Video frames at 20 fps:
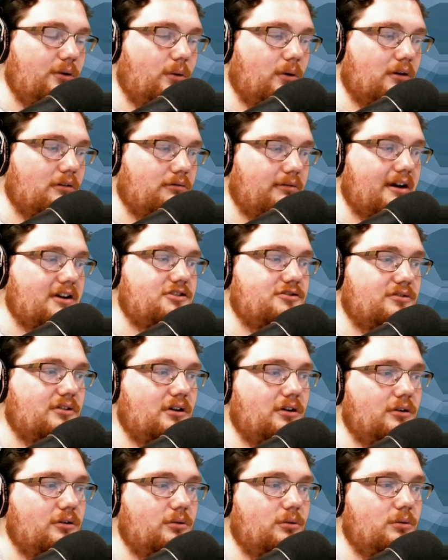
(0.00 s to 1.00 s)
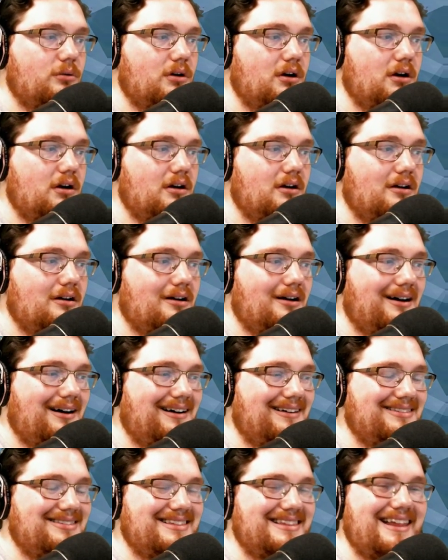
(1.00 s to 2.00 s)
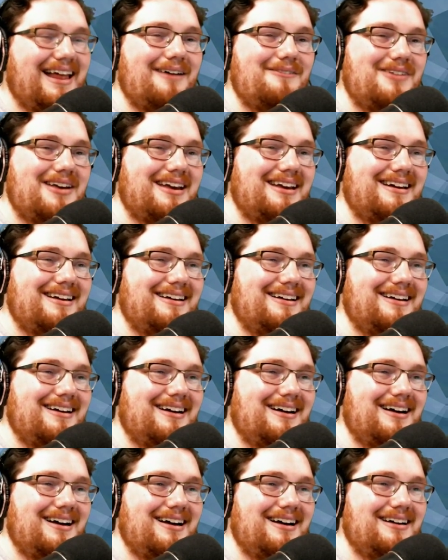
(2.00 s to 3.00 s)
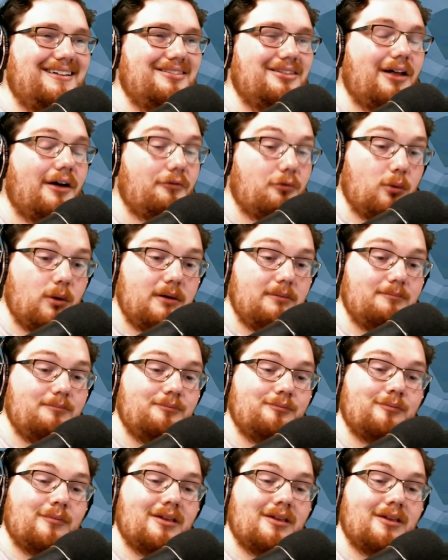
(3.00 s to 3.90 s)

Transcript: your retro uh, loving uh, loved one,